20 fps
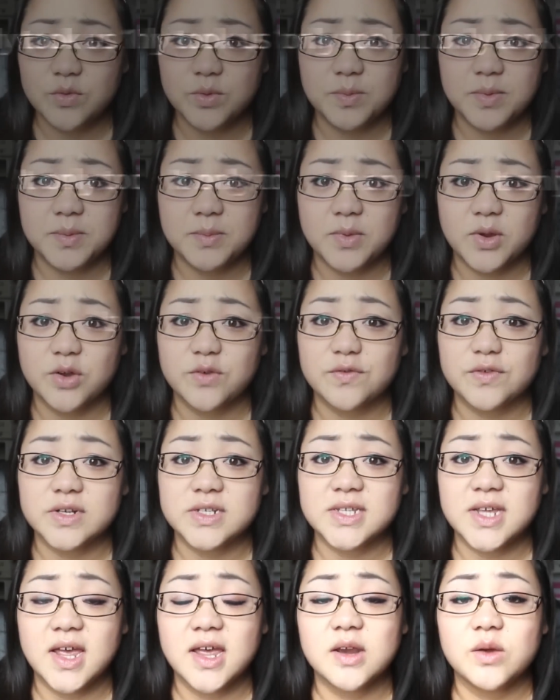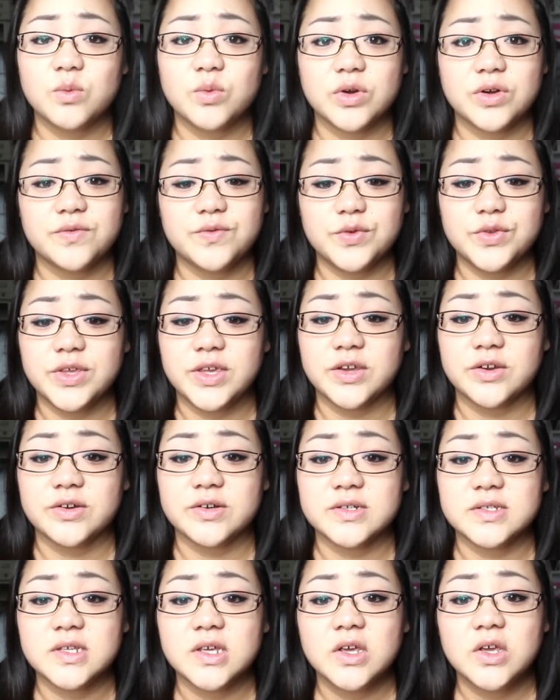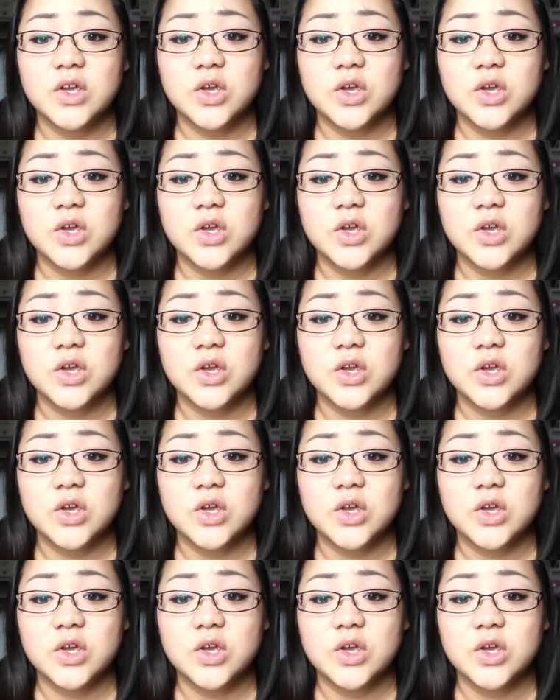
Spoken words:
we've been married for 10 wonderful years.